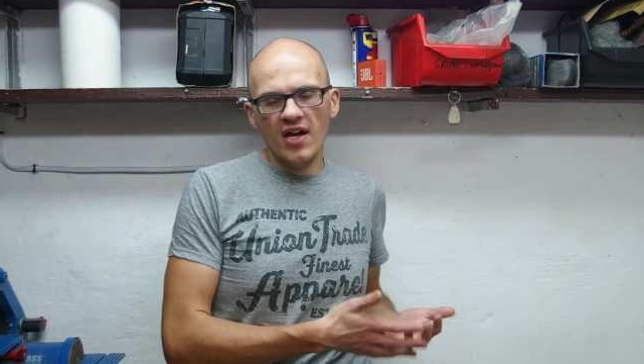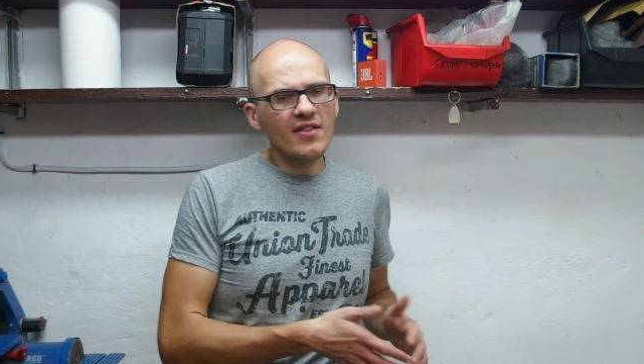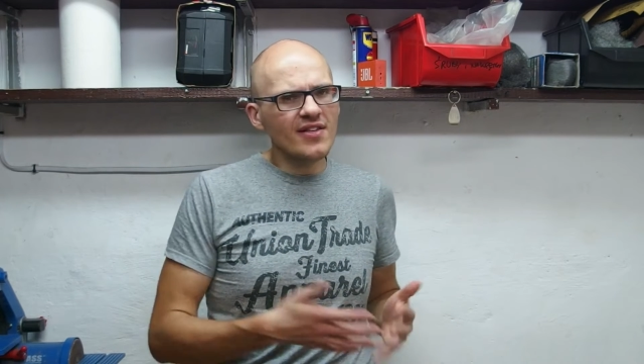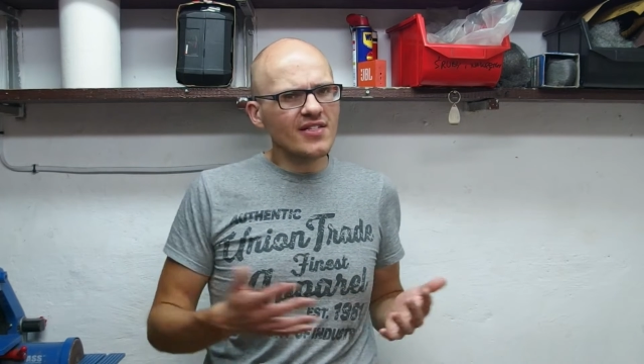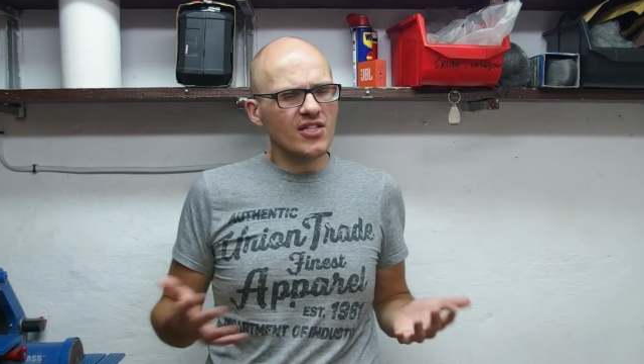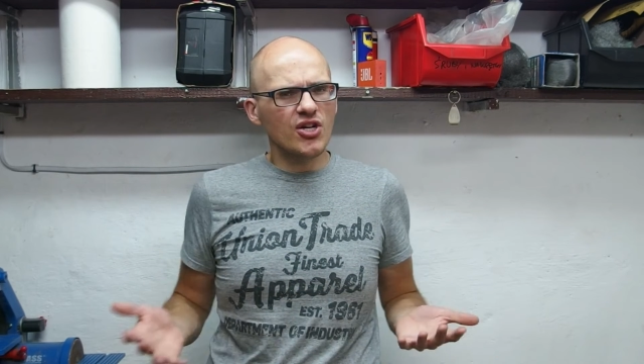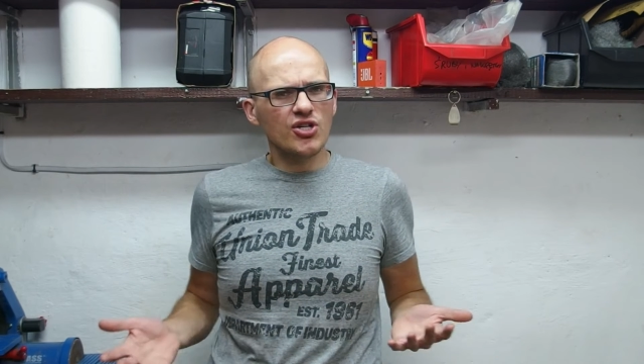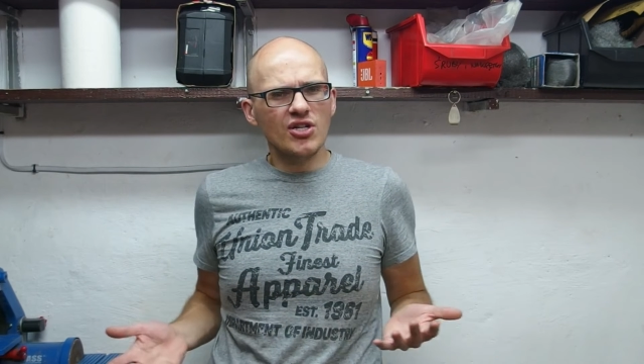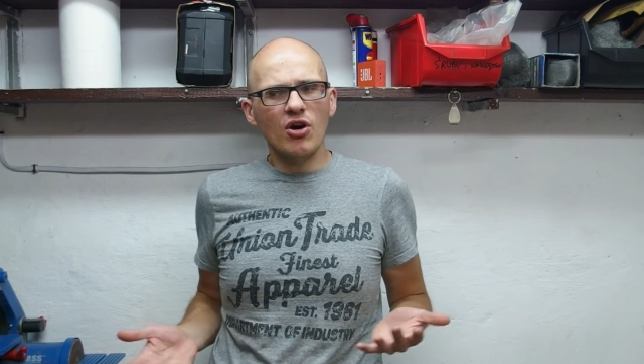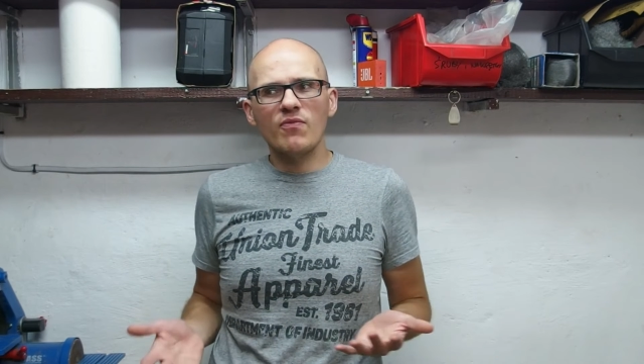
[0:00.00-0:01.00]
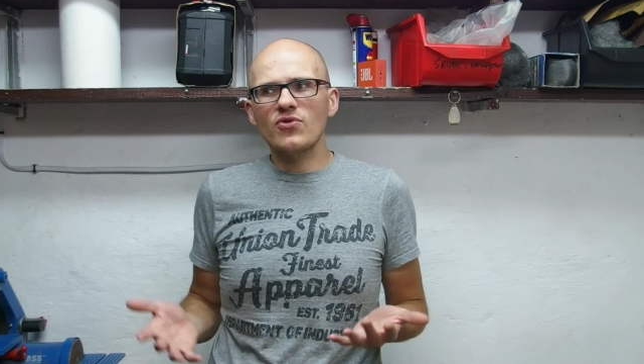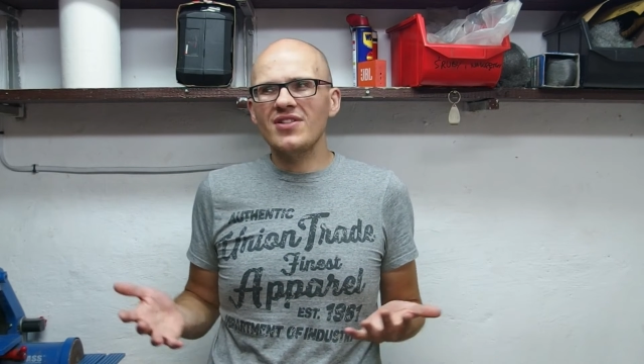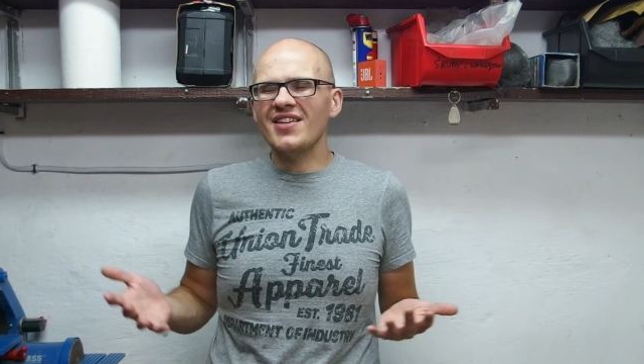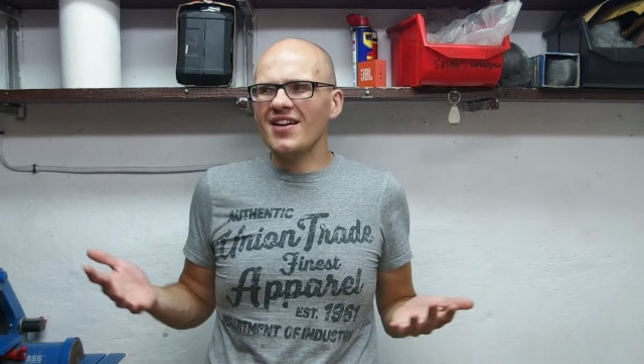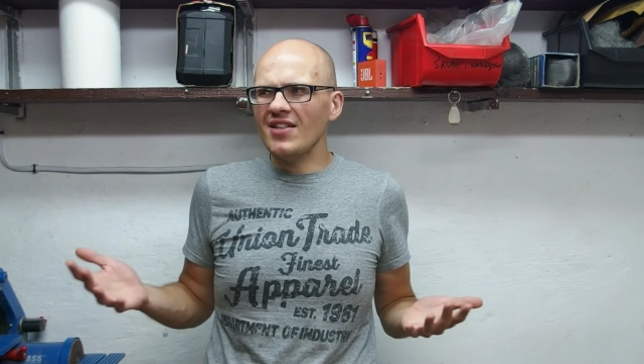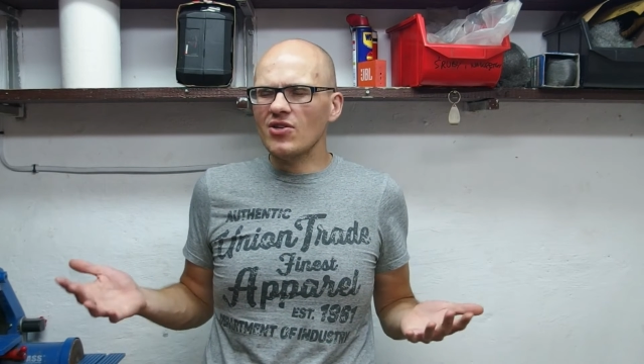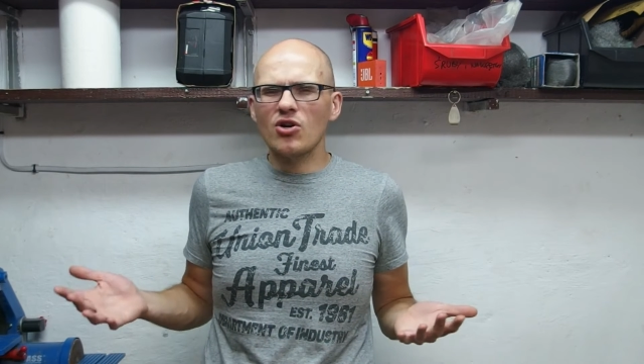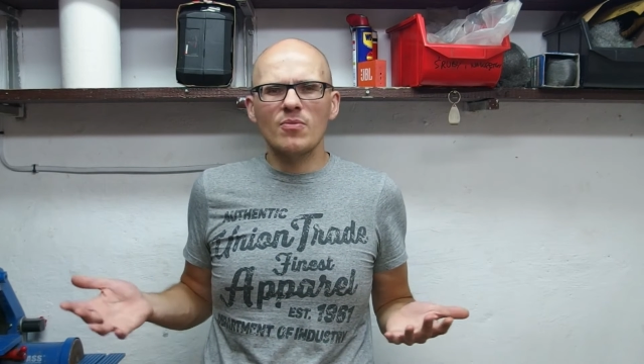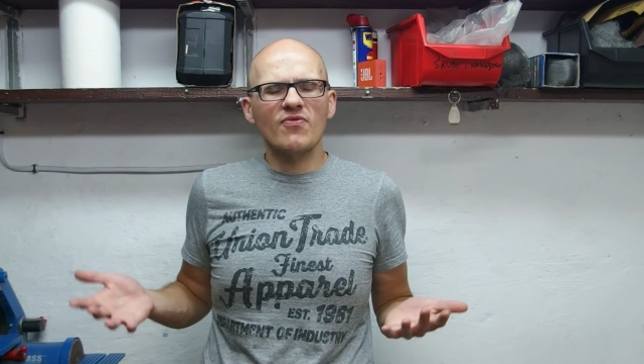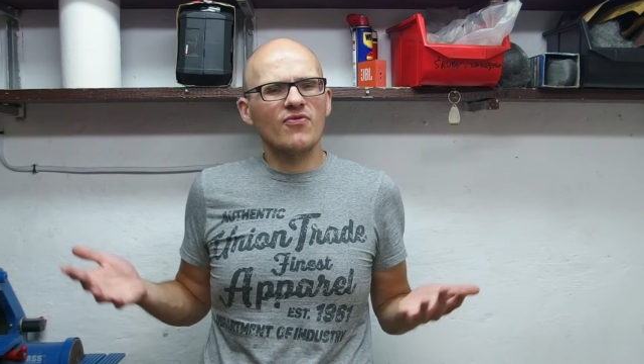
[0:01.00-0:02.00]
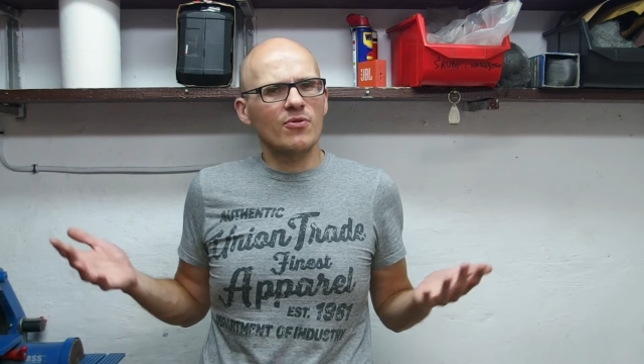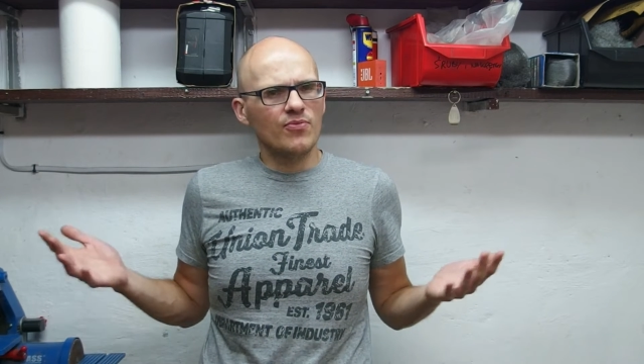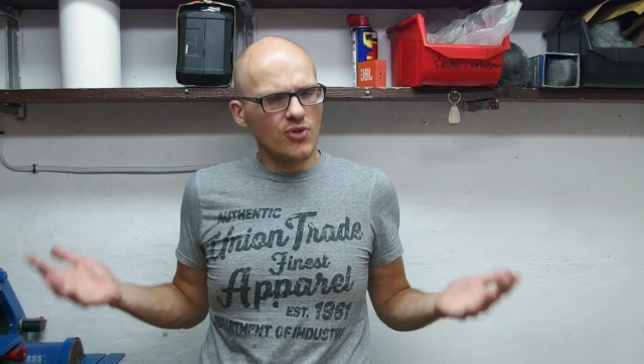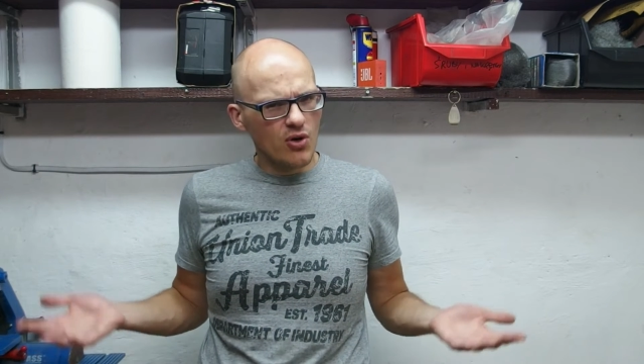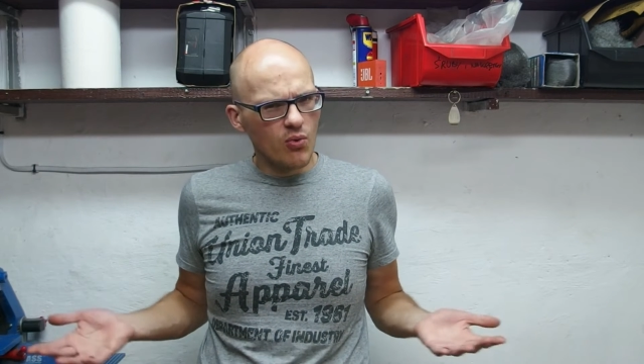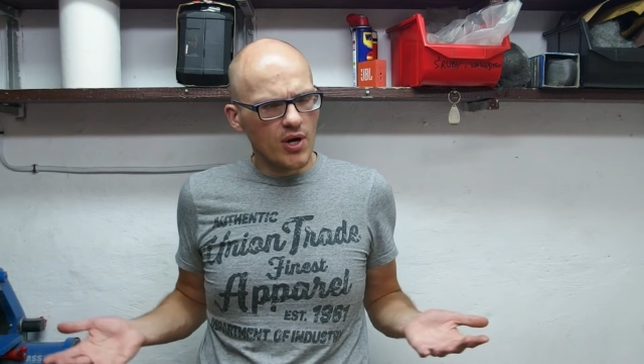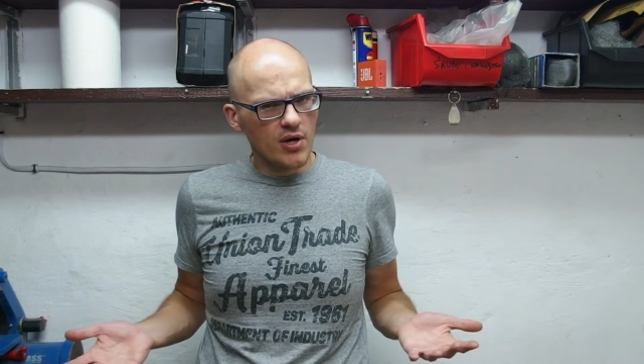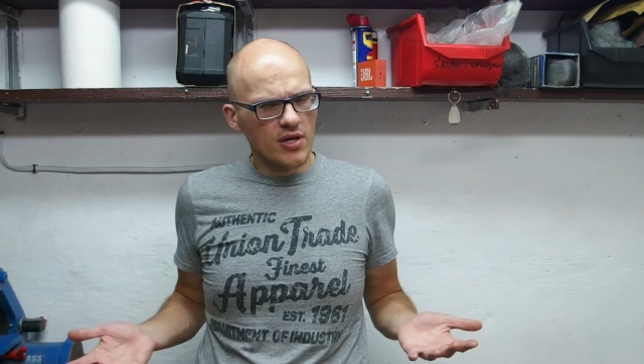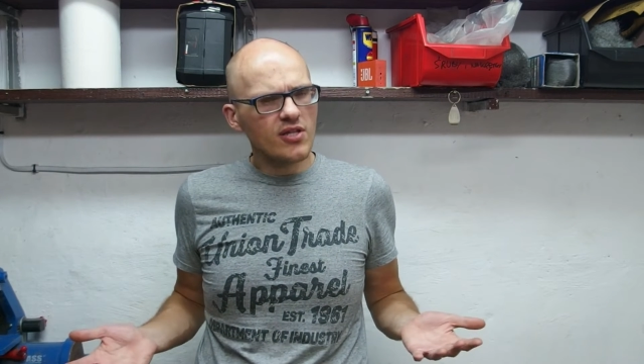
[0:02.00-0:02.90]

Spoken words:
And this energy obviously can't come from nowhere.